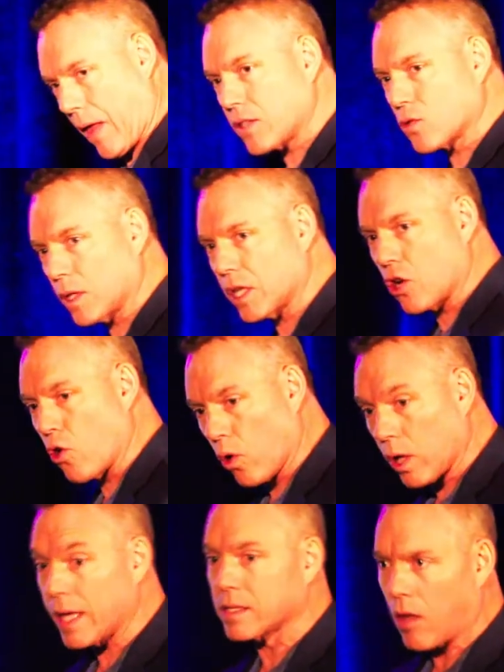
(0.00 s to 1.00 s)
That's really
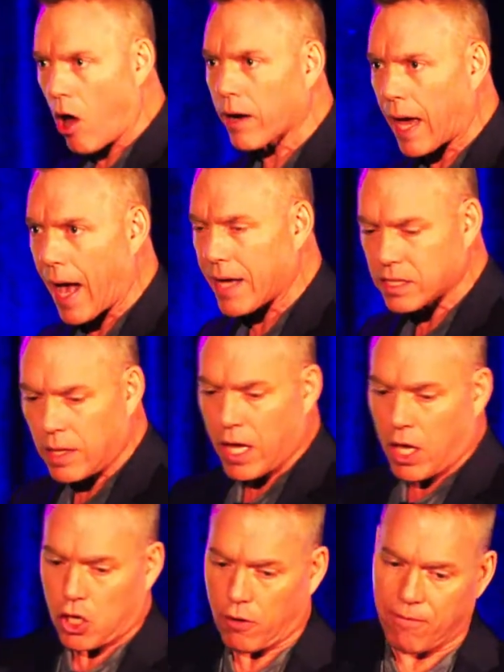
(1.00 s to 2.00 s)
cool. As long as
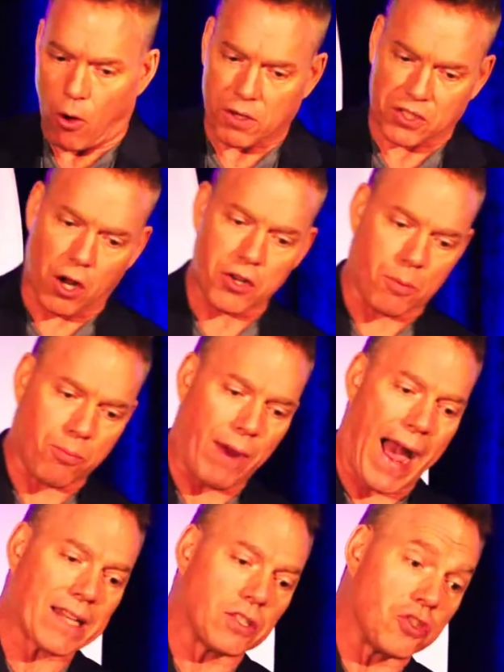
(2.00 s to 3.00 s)
you focus on your
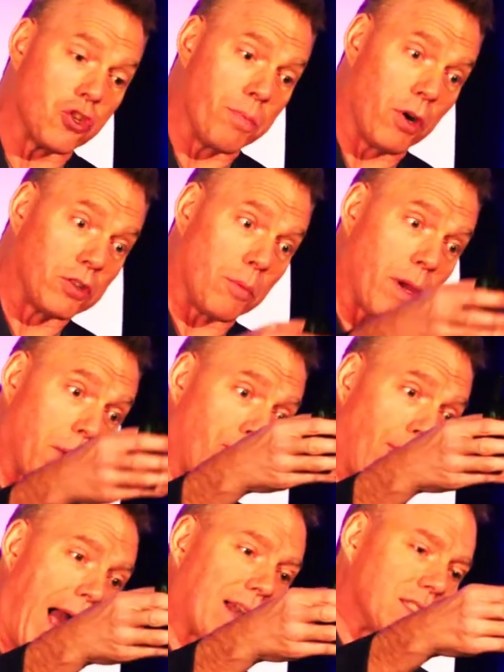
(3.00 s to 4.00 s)
practice, you build a big
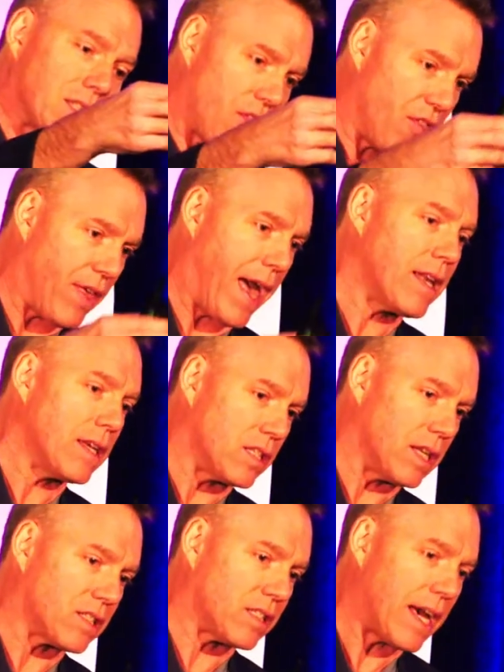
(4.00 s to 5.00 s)
practice, then as
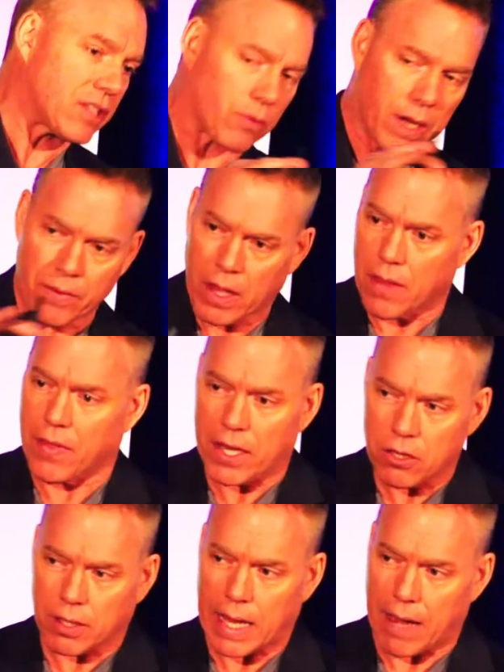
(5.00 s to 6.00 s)
an accessory,
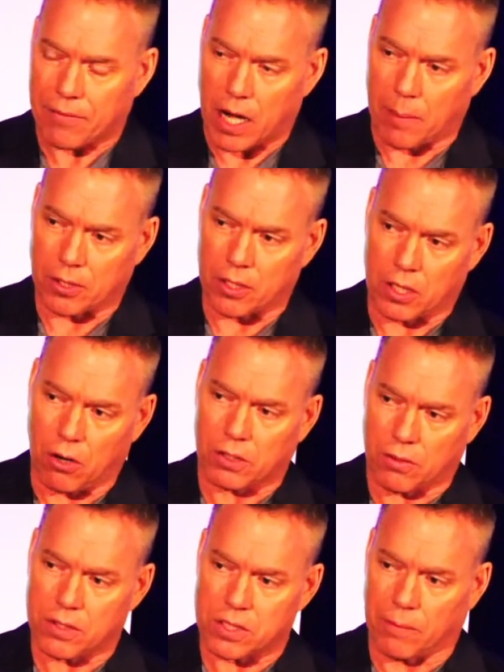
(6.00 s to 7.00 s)
then you can have the opportunity to go
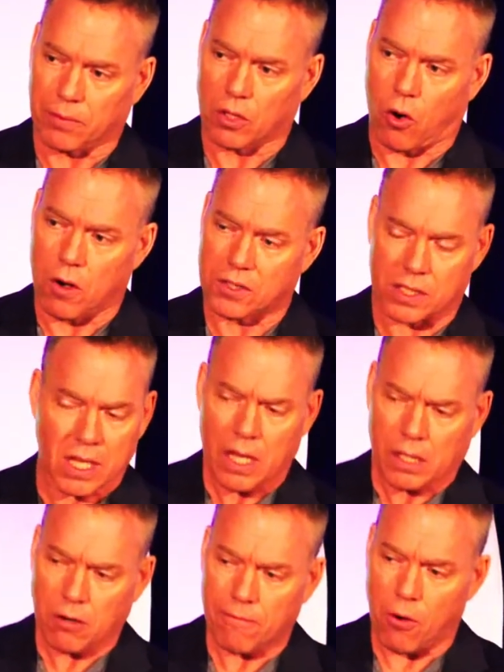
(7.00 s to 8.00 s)
do this stuff with the horses.
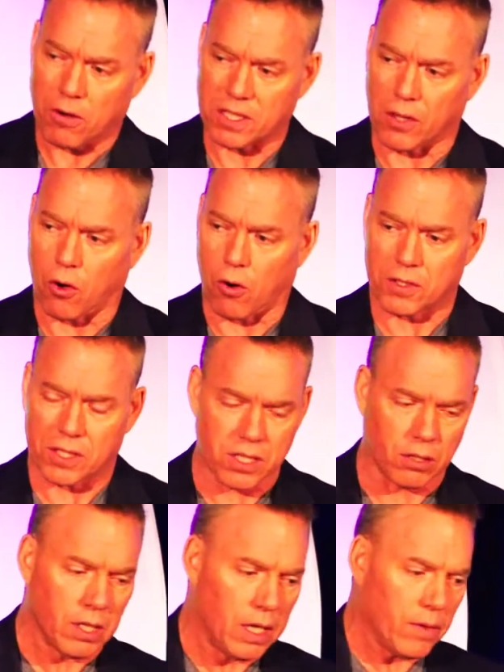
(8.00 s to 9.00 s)
Don't focus on the horses.
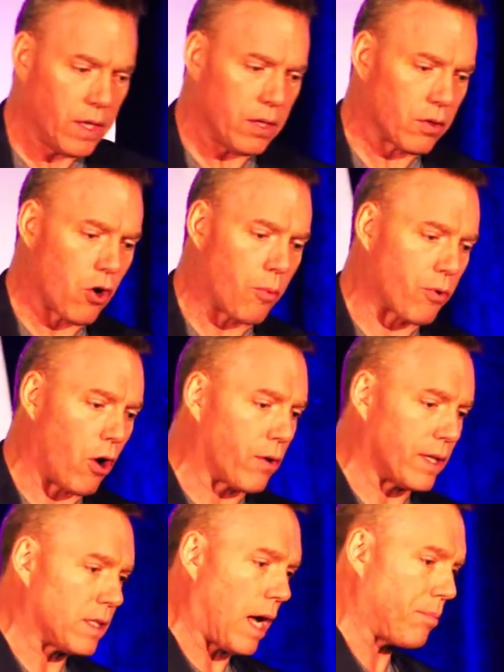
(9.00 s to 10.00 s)
You'll, you'll go
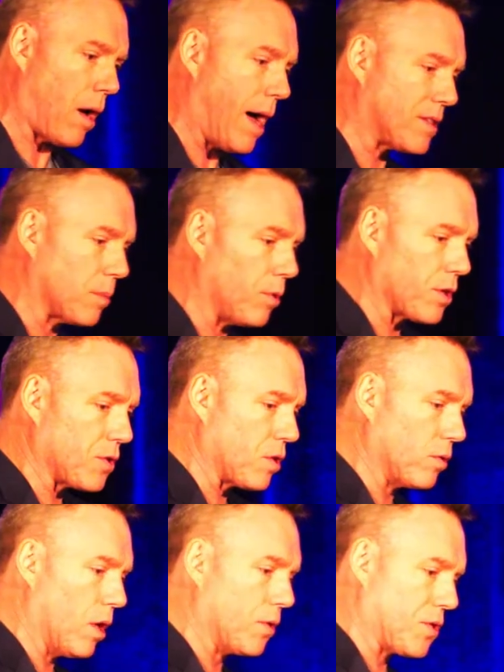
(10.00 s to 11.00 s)
broke. It's not possible. Your
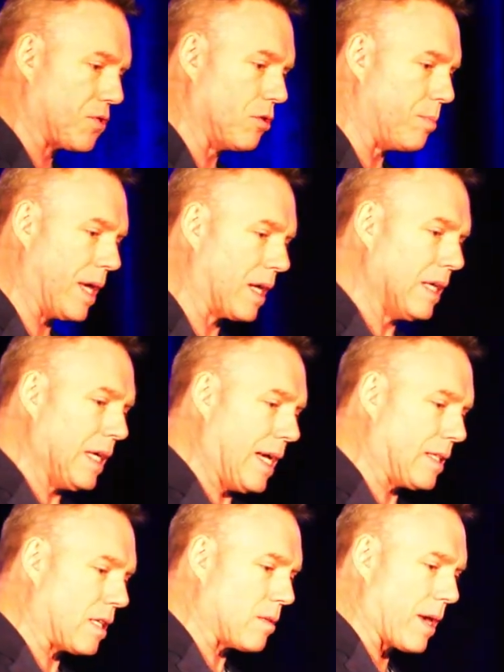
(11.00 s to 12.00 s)
student loans are too big.
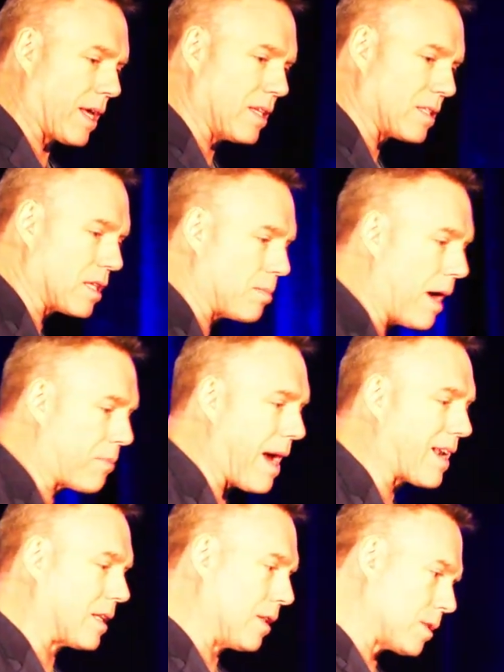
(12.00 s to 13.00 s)
It doesn't make any sense mathematically.